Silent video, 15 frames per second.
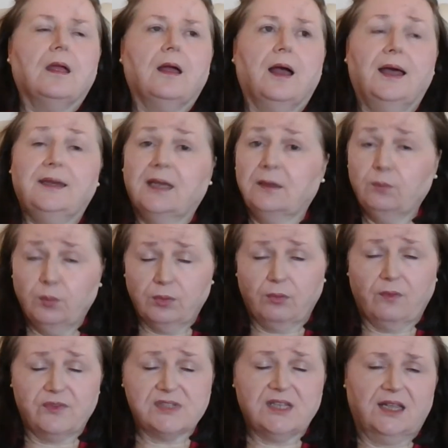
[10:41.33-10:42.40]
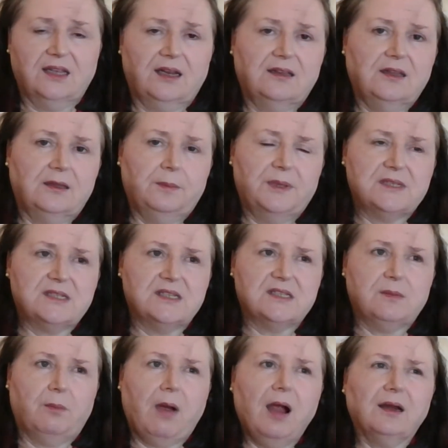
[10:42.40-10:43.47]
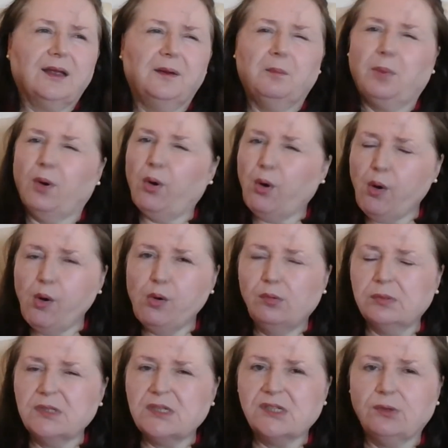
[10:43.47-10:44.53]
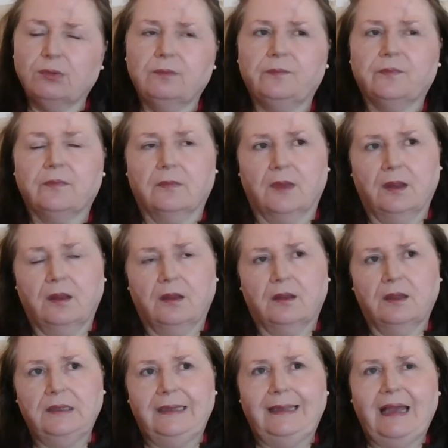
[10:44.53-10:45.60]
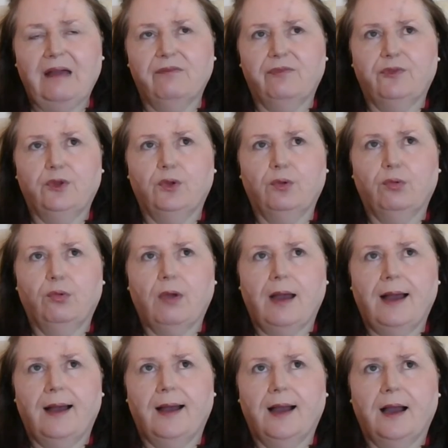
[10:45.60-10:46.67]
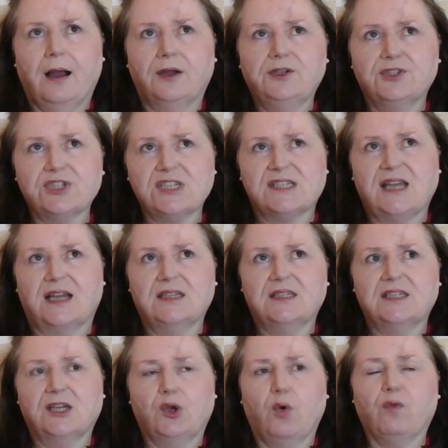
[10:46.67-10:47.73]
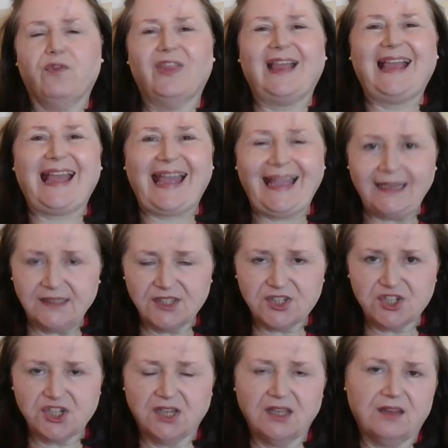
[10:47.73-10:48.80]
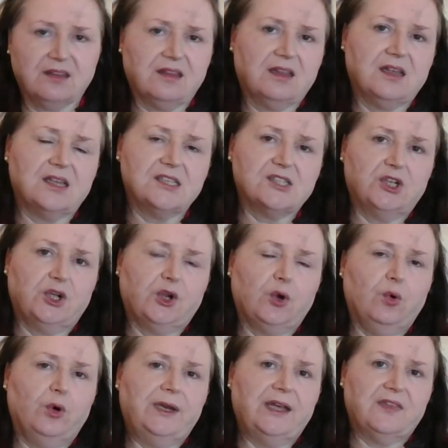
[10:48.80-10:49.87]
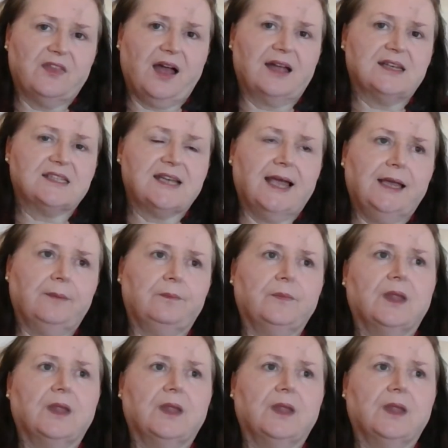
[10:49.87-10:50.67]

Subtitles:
And then we're obviously getting into the business and marketing, but also it can give you an understanding of the energy that is going on at that time.